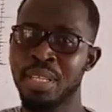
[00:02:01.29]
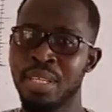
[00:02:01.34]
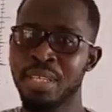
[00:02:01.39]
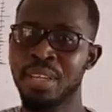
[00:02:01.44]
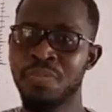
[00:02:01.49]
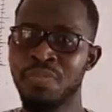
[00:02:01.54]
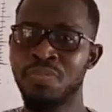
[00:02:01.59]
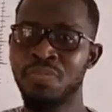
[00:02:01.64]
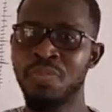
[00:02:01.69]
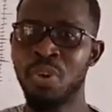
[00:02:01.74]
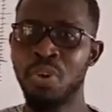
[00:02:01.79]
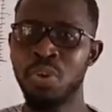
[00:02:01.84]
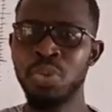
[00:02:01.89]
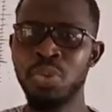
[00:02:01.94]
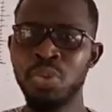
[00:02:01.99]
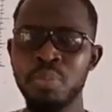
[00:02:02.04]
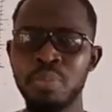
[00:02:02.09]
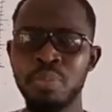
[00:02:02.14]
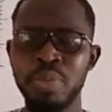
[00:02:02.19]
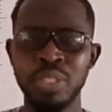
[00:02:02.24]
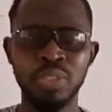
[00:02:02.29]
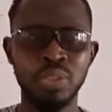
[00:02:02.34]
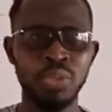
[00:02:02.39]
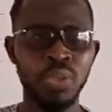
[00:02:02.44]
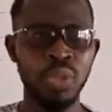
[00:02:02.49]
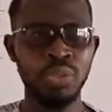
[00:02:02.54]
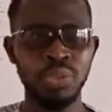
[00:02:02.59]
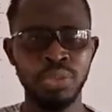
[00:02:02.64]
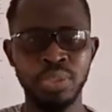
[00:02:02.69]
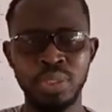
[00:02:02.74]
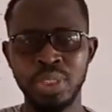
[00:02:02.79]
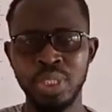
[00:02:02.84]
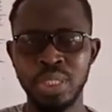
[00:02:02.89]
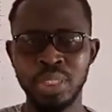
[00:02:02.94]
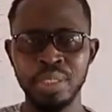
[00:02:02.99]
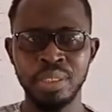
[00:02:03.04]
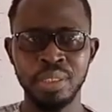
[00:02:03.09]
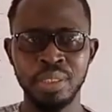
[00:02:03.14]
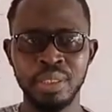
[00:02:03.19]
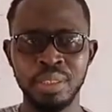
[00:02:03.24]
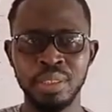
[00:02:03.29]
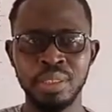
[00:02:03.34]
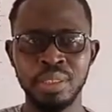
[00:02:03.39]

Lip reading: The volume is going to change.